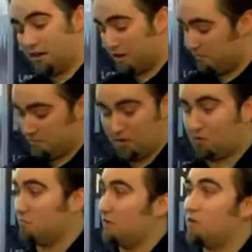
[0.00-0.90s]
um, it'll,
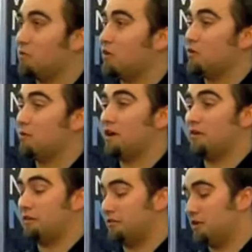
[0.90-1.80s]
it'll run you
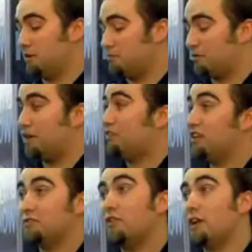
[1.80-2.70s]
around. The pricing
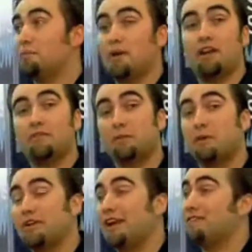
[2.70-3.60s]
is very competitive
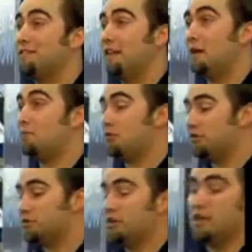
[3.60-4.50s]
compared to gasoline
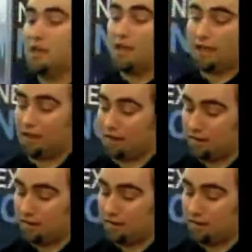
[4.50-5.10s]
outboards, and